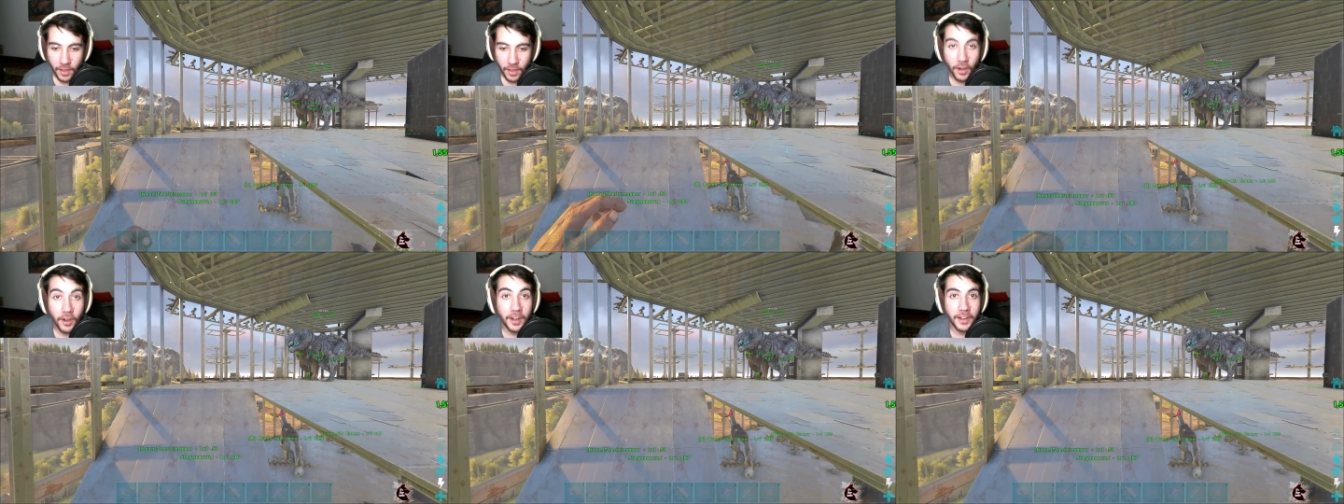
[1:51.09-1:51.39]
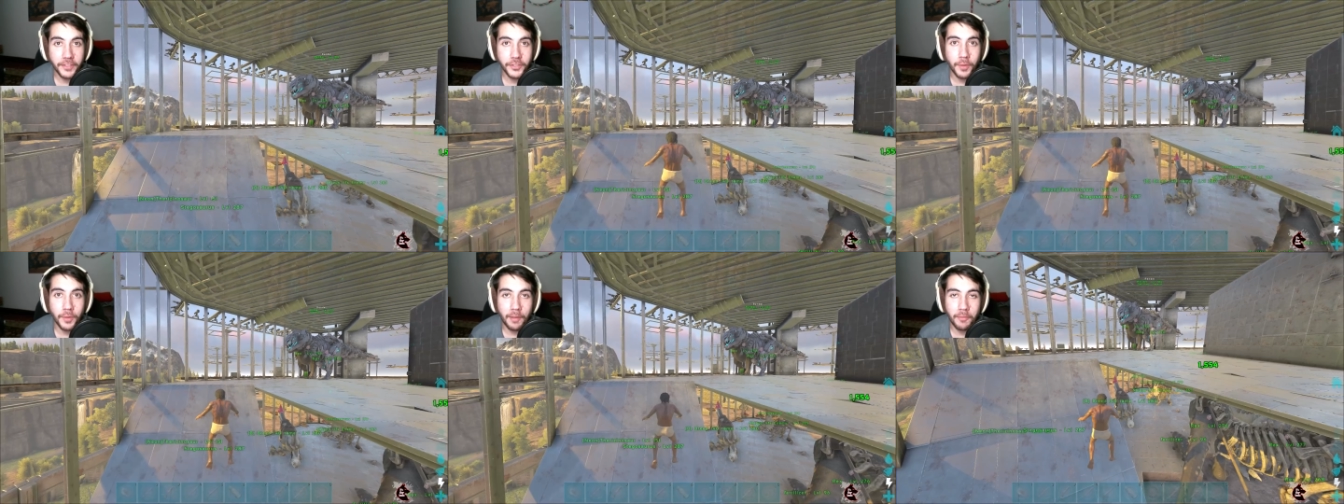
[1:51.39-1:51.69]
All
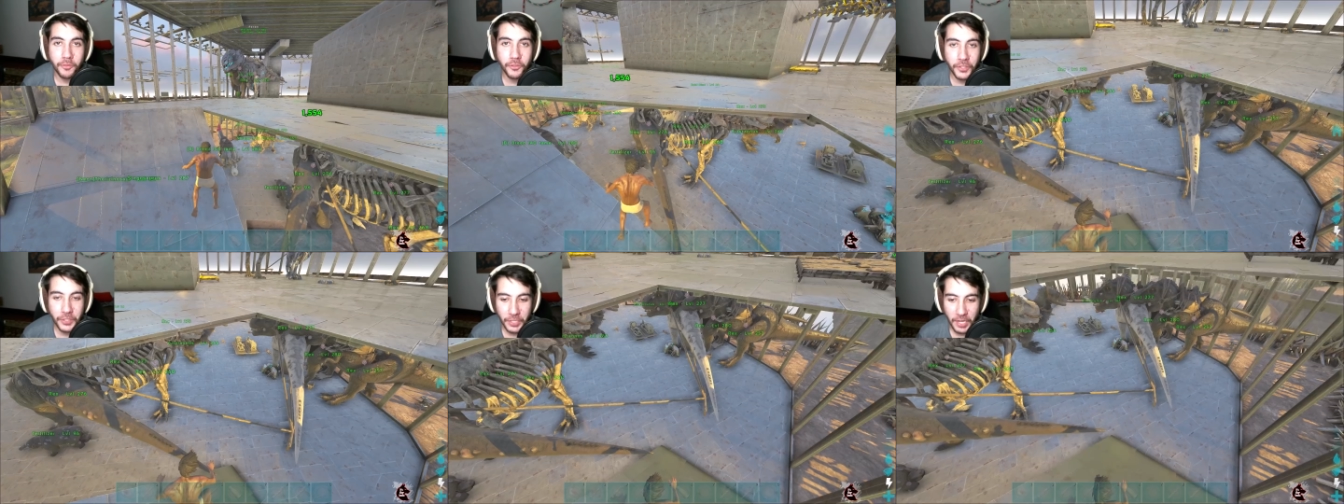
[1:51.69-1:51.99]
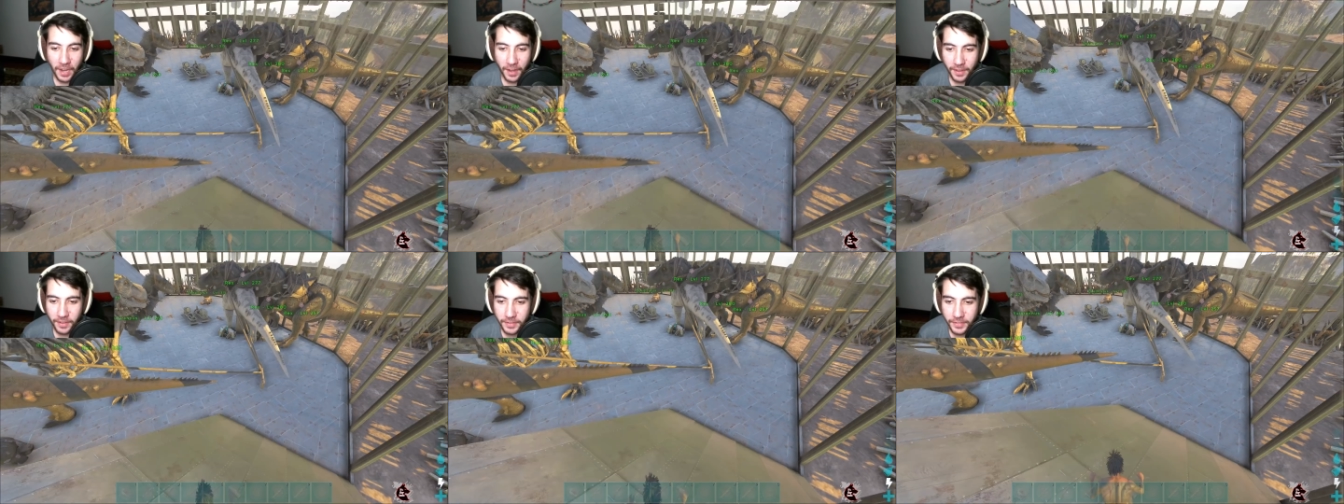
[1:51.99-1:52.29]
right, so I was just
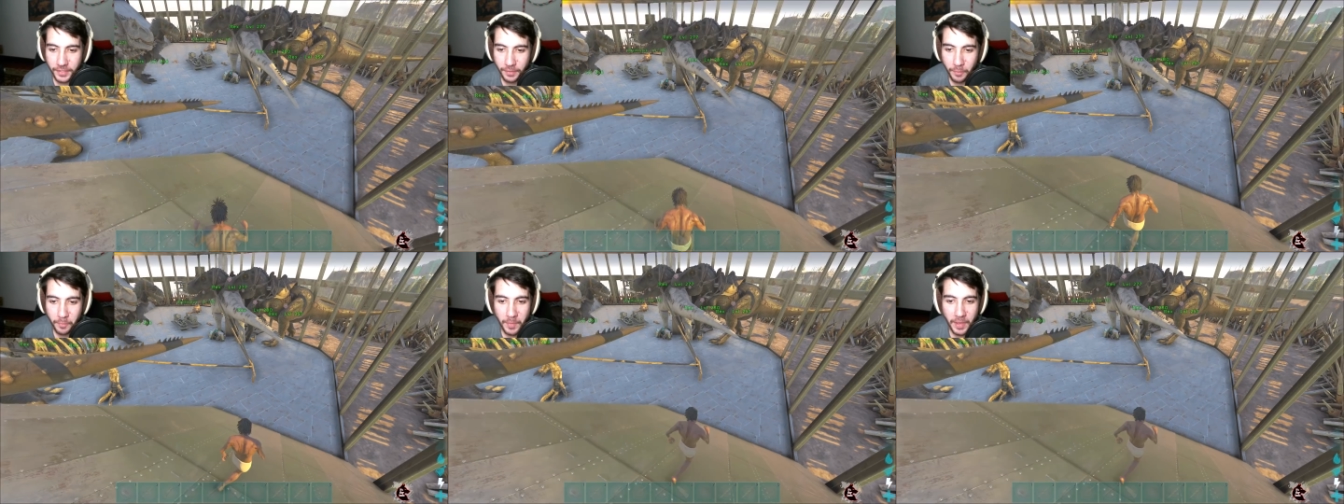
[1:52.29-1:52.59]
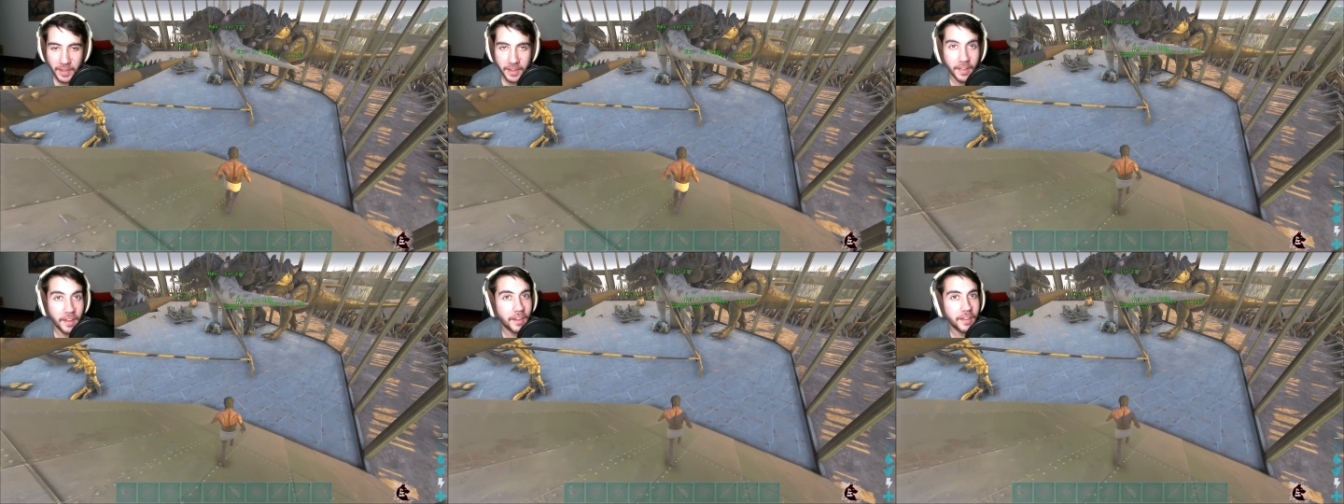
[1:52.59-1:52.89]
talking to some of
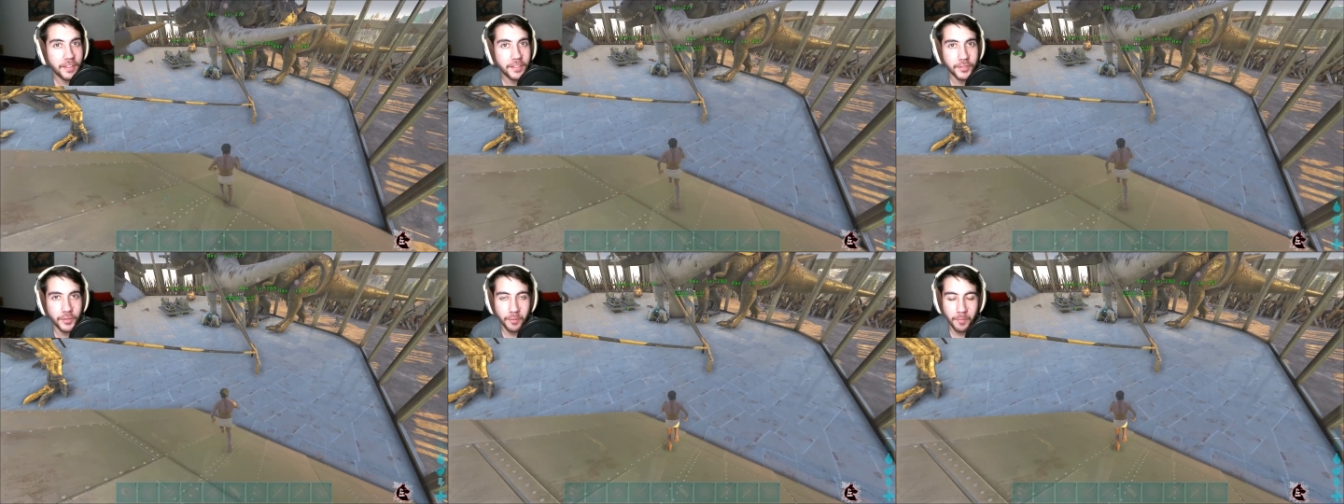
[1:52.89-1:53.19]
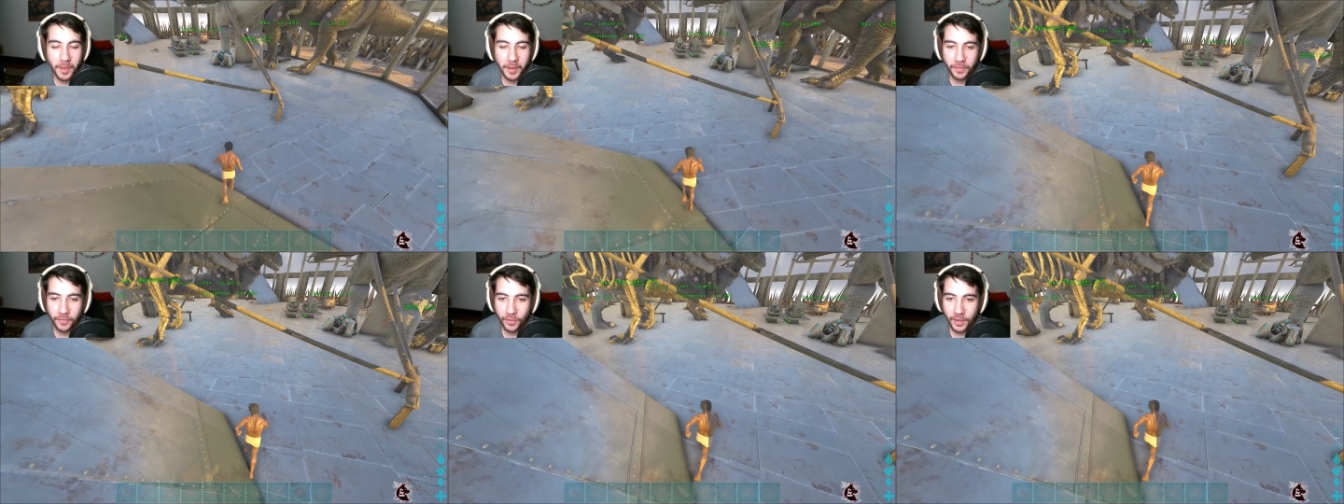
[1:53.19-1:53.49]
my uh, some
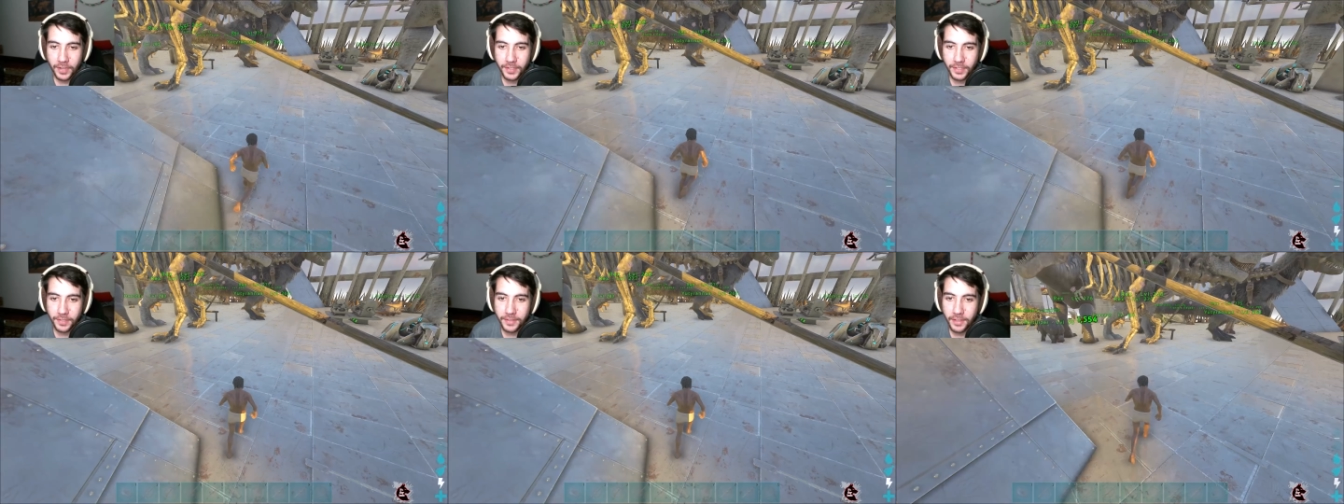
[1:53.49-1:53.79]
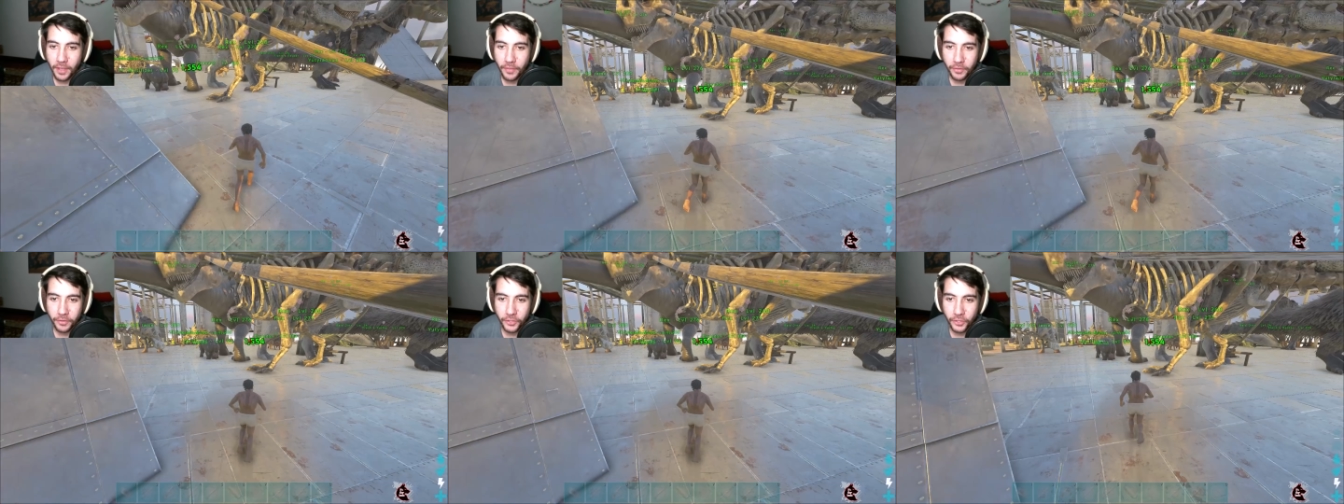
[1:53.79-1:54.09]
of my friends in
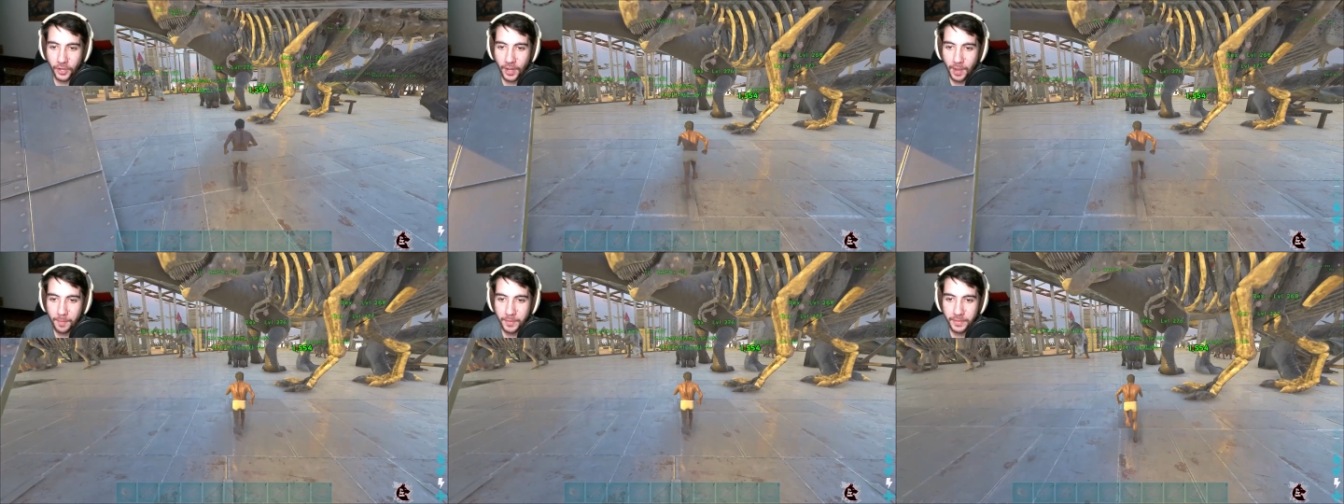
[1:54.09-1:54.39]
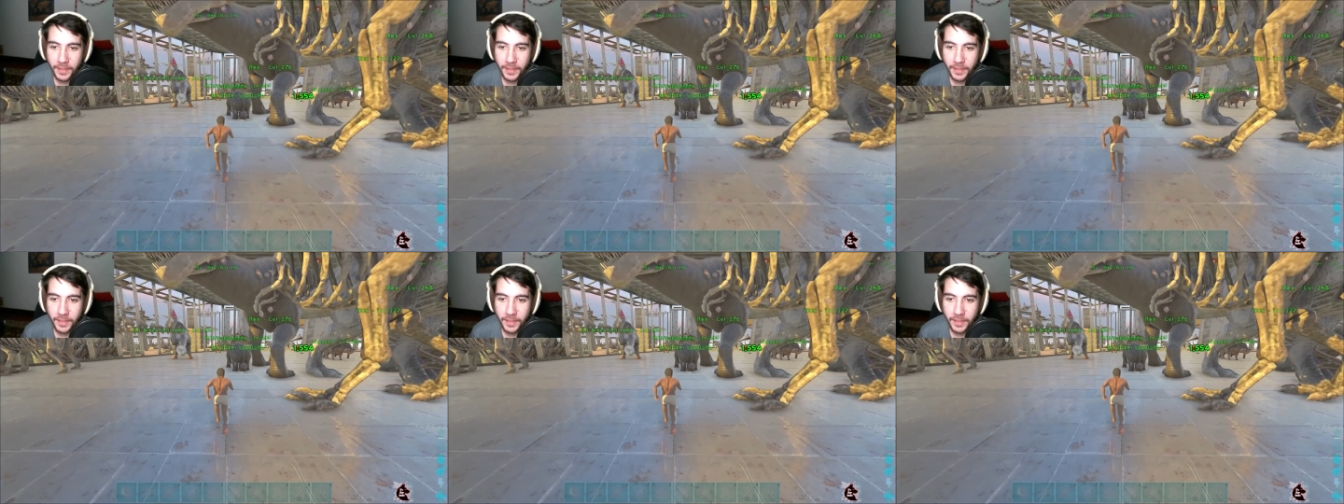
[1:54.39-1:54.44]
the other tribe,